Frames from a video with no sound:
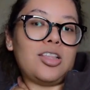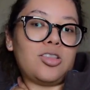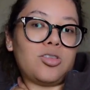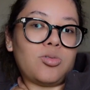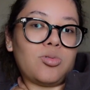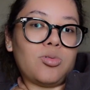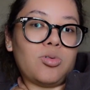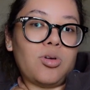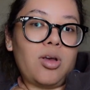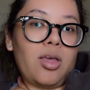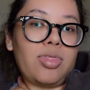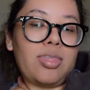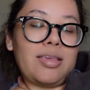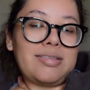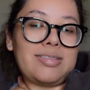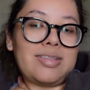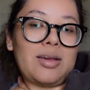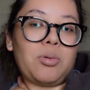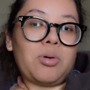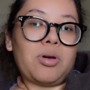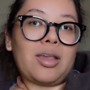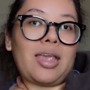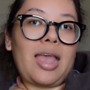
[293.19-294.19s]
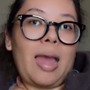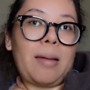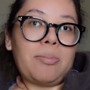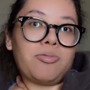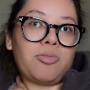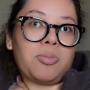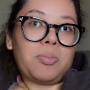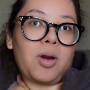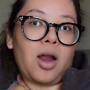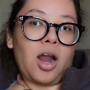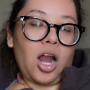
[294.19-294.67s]
school and things that were kept
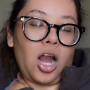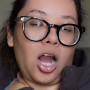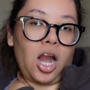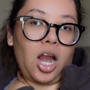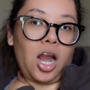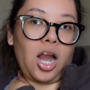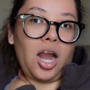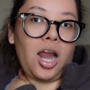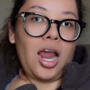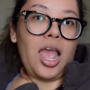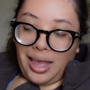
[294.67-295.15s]
from her.